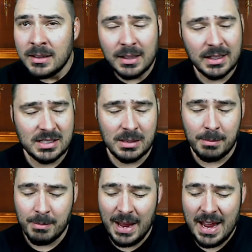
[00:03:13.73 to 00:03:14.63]

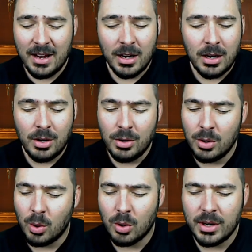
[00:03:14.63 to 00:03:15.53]
some mango
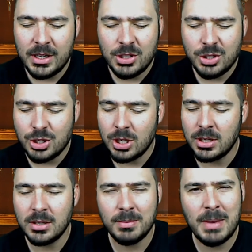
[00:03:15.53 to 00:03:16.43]
orange,
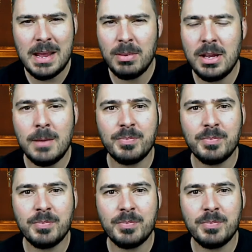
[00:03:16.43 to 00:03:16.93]
maybe.